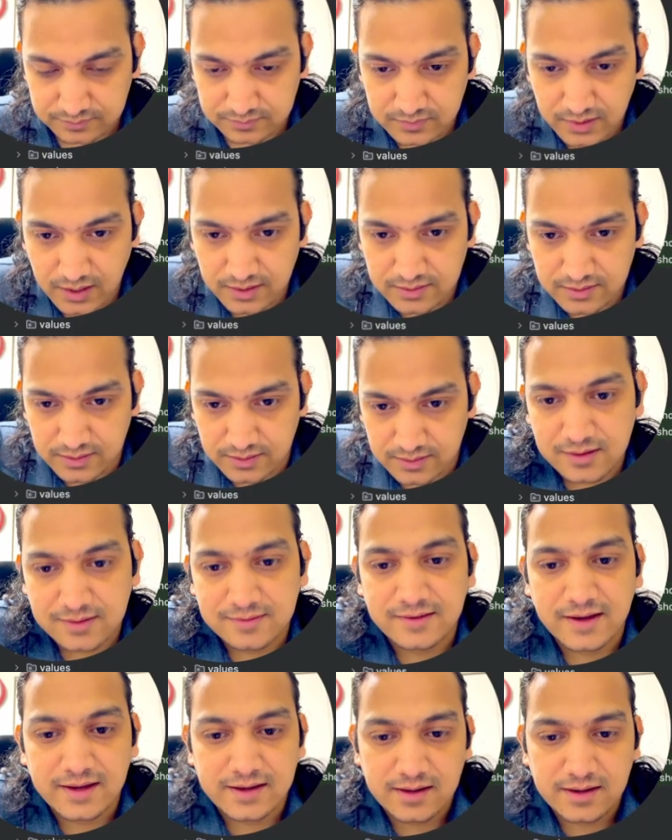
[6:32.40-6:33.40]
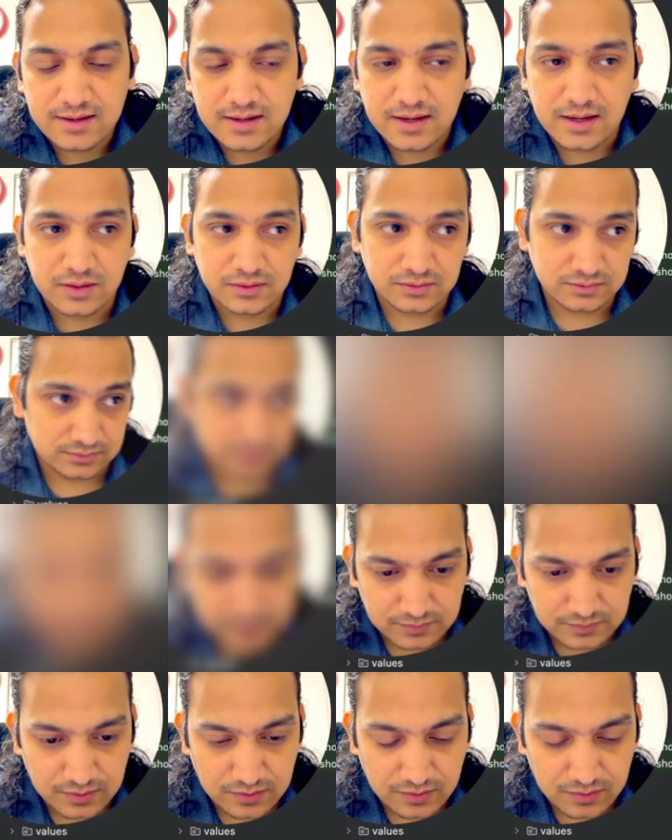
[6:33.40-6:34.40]
That's it. If I run now,
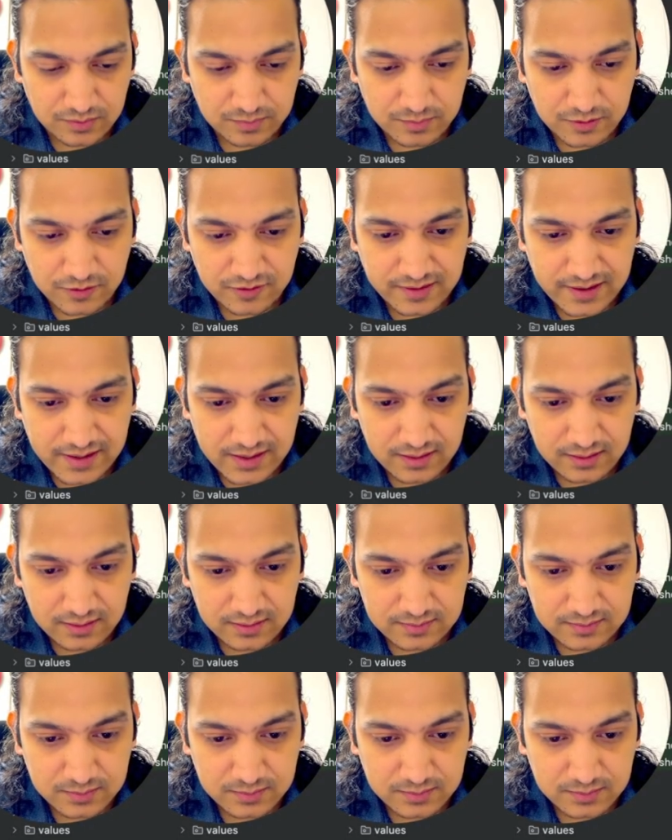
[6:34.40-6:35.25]
go to profile,